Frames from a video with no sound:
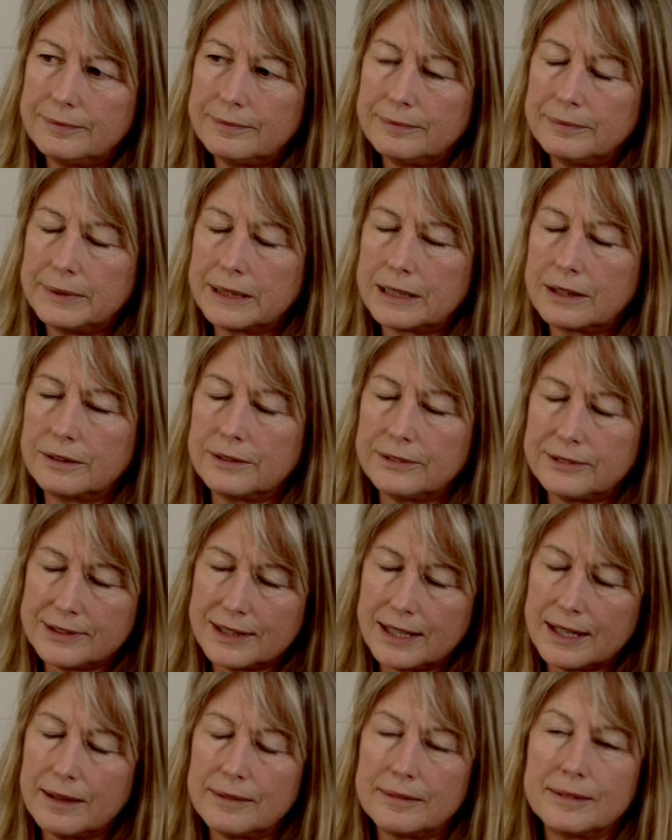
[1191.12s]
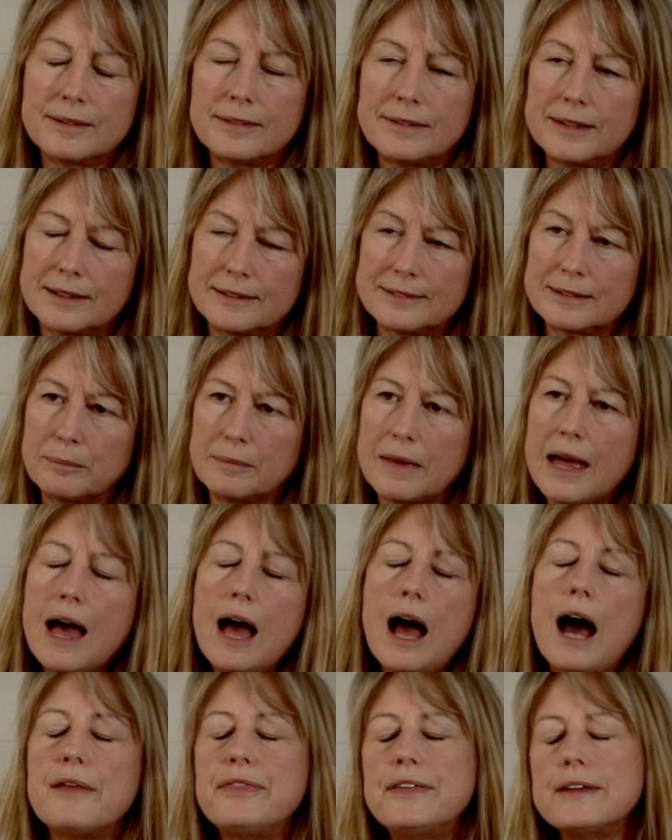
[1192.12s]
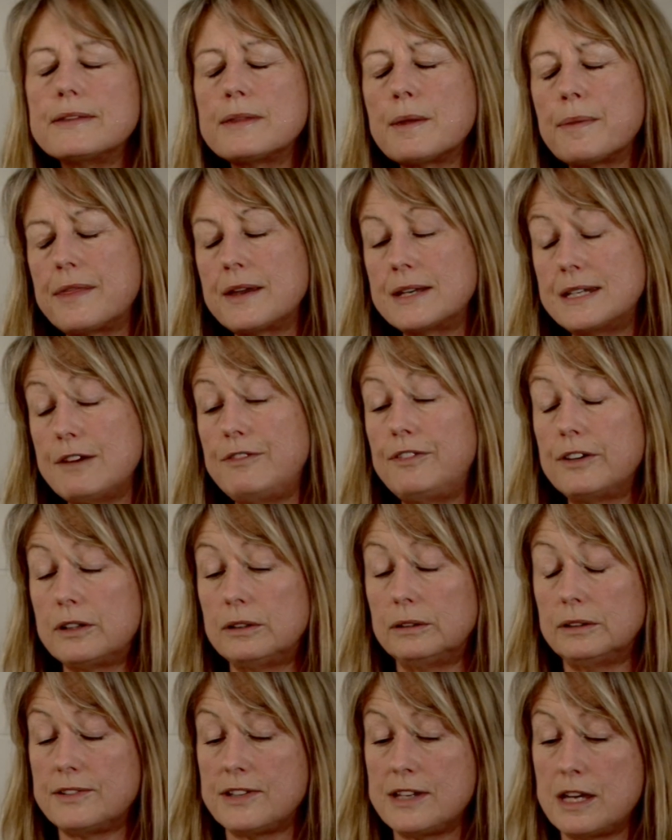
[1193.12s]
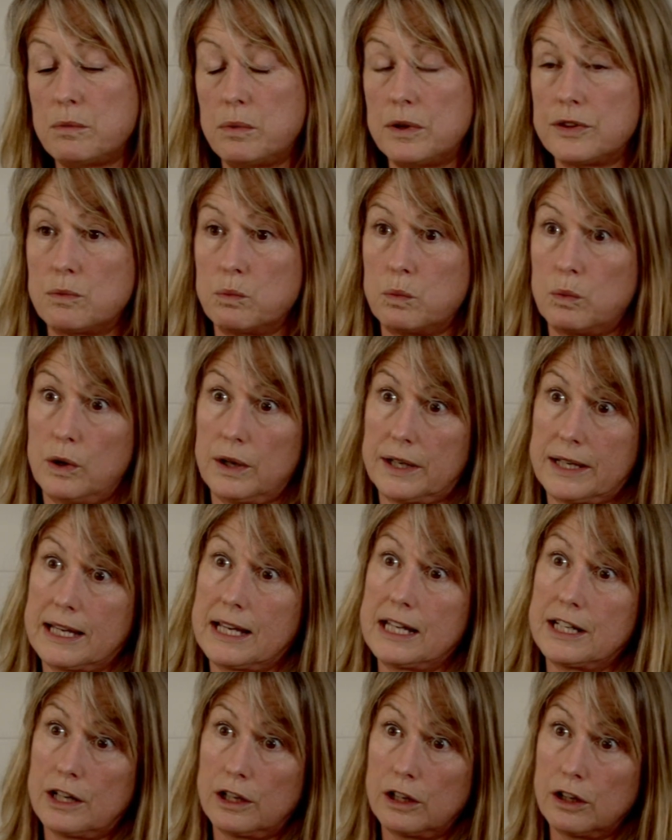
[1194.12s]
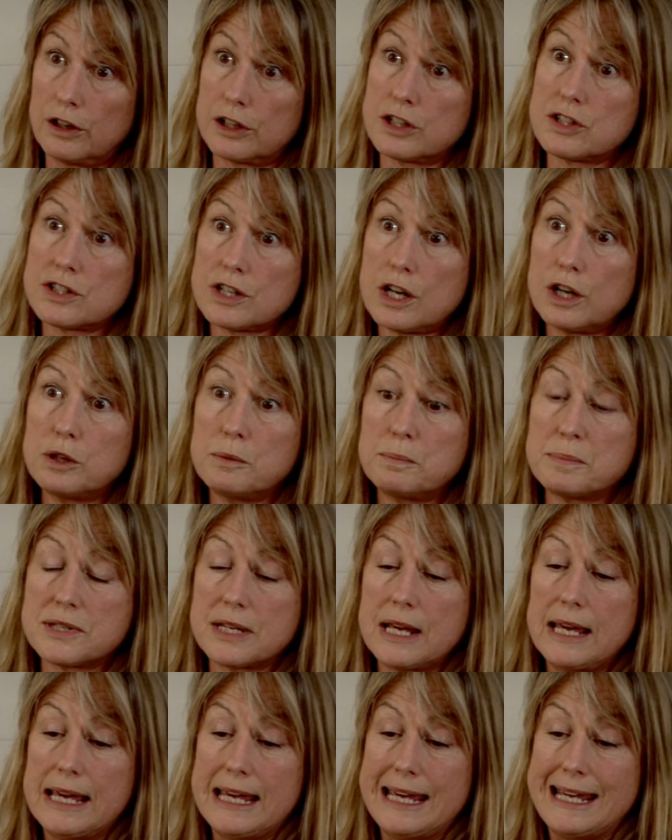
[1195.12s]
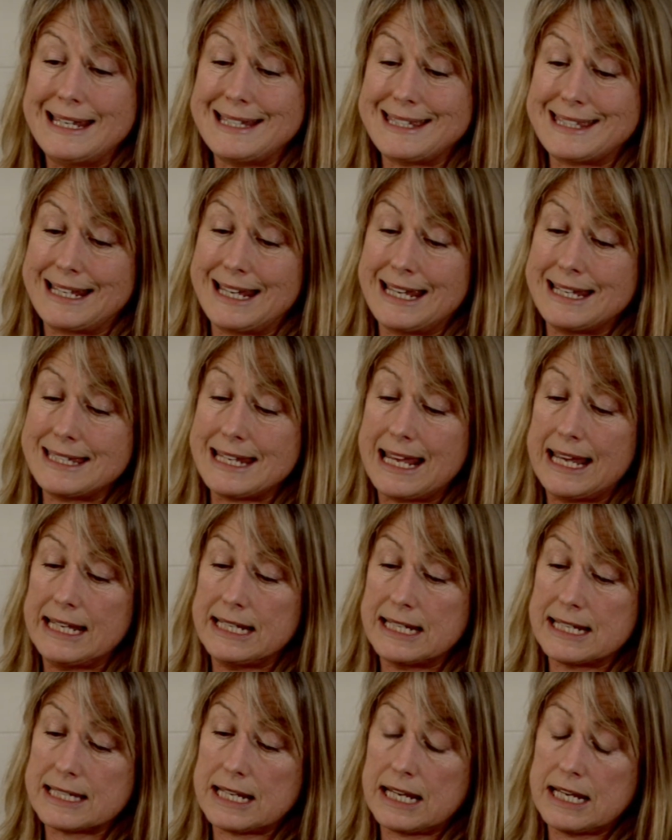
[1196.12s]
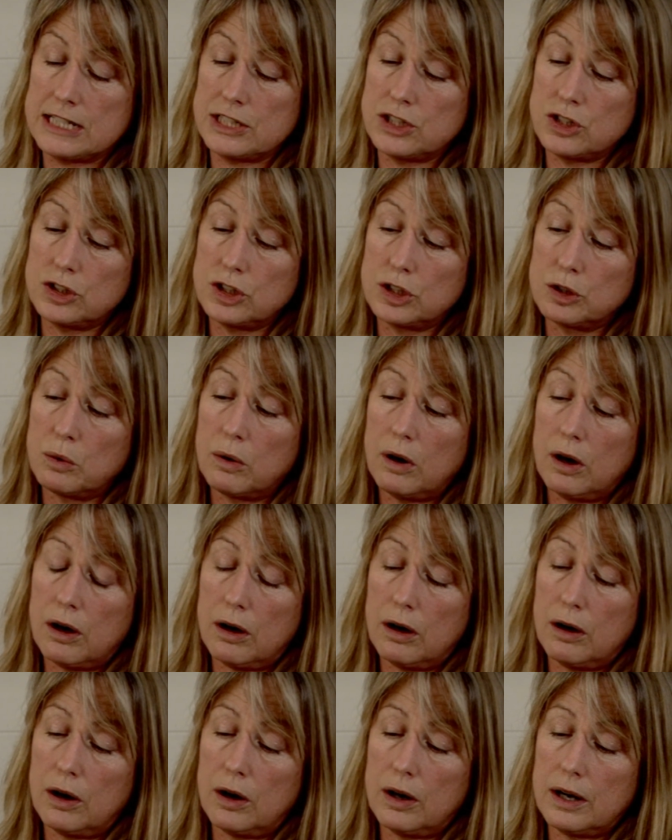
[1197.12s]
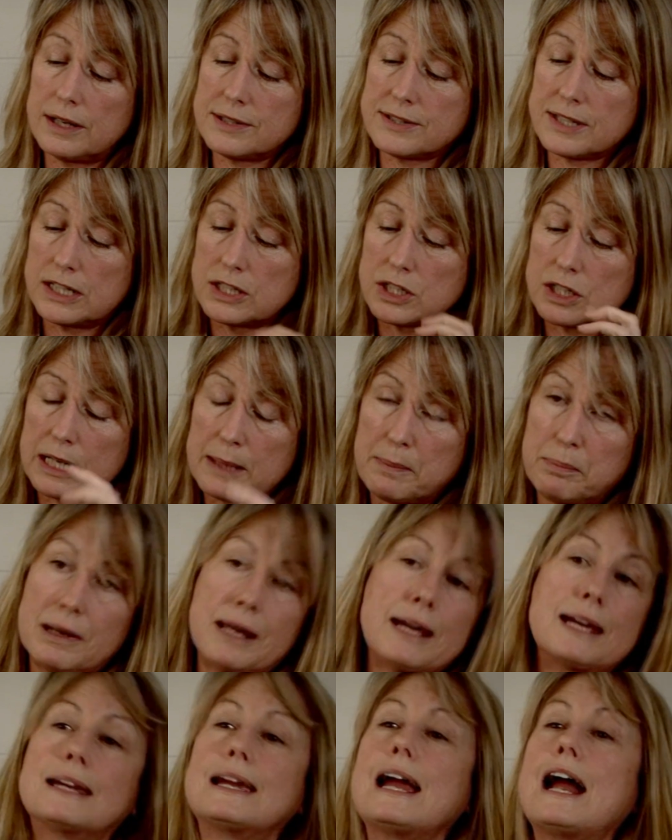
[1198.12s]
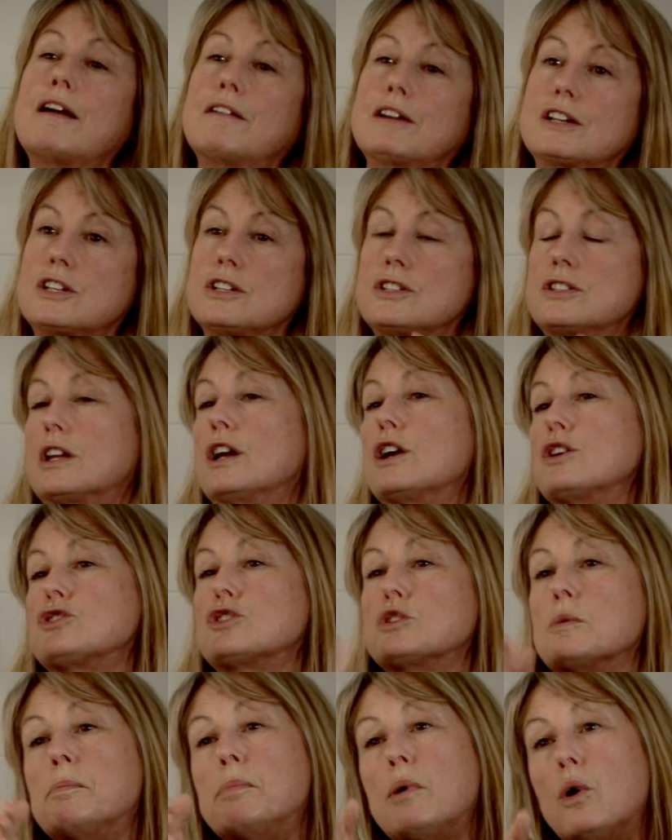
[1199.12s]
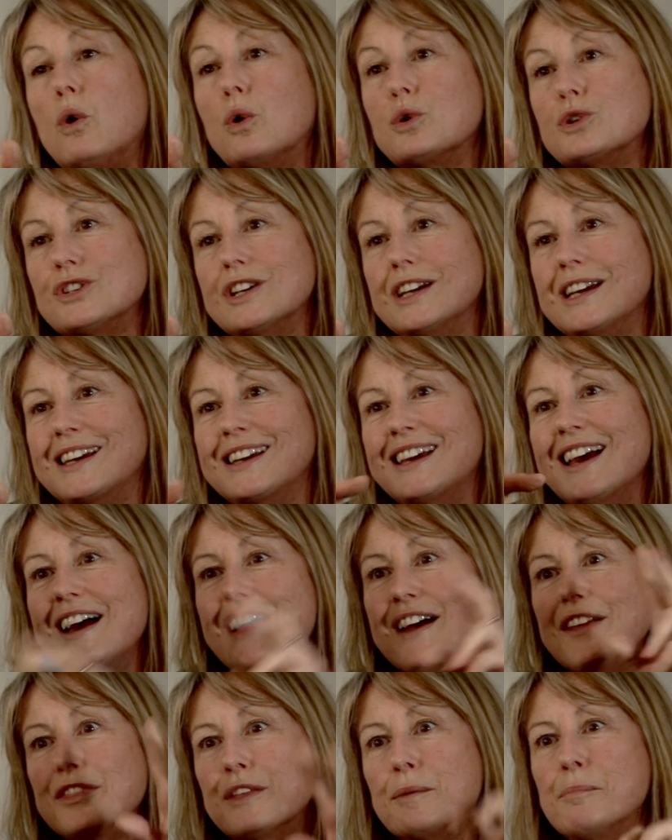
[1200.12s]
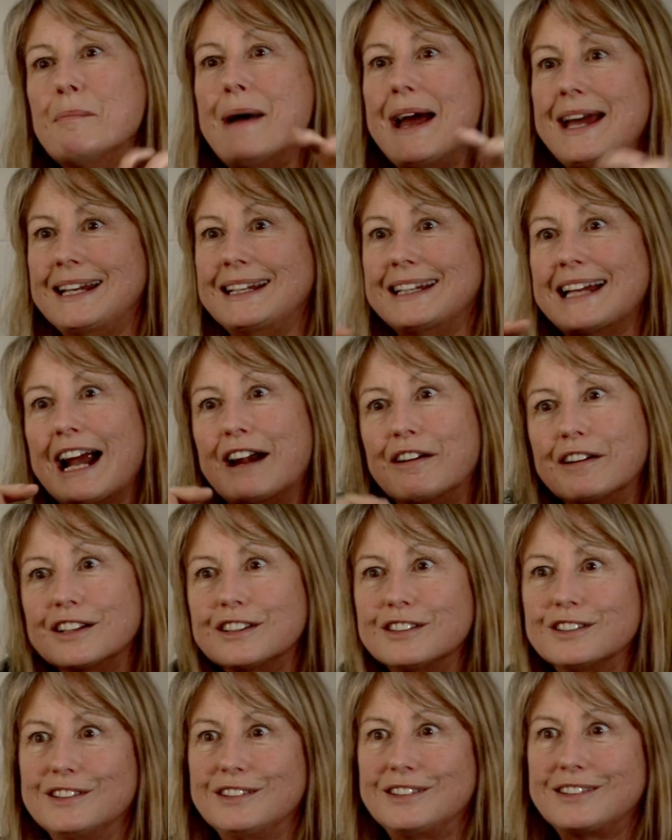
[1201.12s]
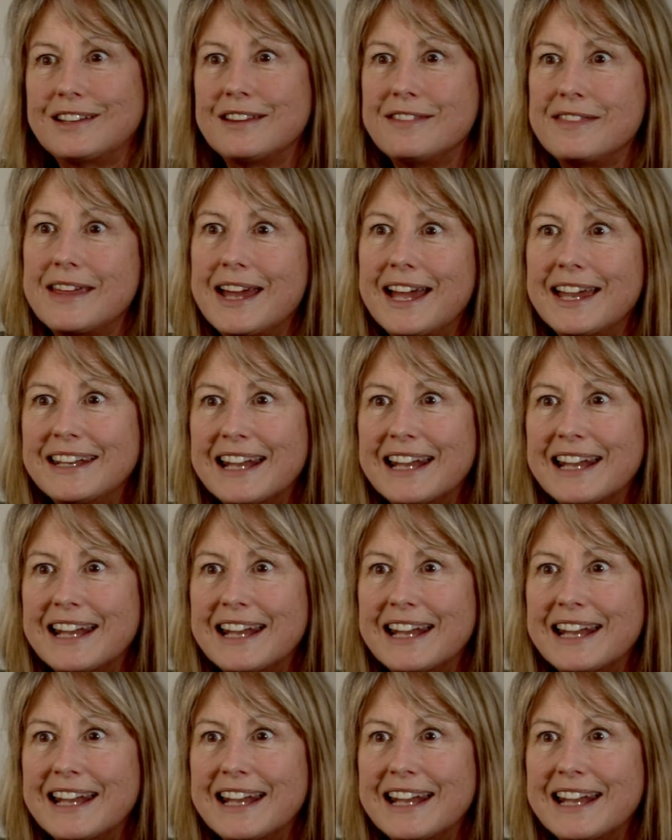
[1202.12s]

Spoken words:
because I think that the difficulty with working in a lot of soaps is that you are essentially playing characters that are supporting the main characters and their